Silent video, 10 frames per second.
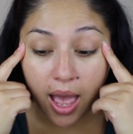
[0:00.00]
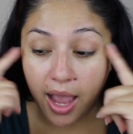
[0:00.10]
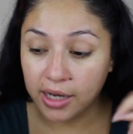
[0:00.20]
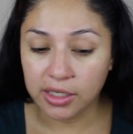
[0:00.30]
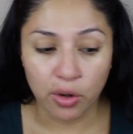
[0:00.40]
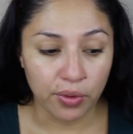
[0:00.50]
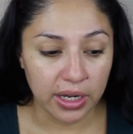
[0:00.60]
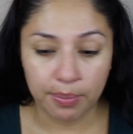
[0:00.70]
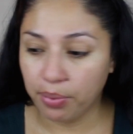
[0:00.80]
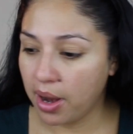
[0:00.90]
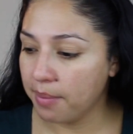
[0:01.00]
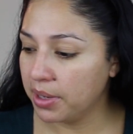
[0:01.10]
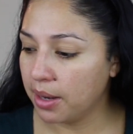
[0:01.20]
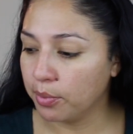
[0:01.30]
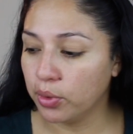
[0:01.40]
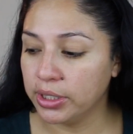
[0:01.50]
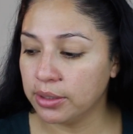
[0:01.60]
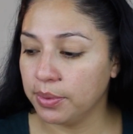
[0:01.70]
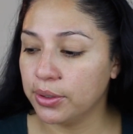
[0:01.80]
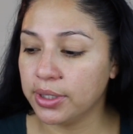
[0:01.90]
eyes already primed, and I'm going
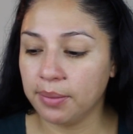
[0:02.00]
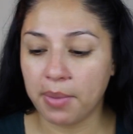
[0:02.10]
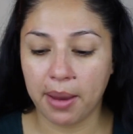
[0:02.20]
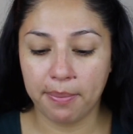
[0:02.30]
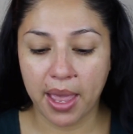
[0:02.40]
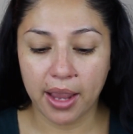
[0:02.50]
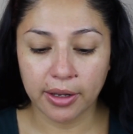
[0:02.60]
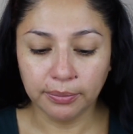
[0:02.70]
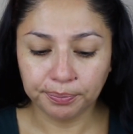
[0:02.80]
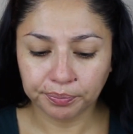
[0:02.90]
to be using my MAC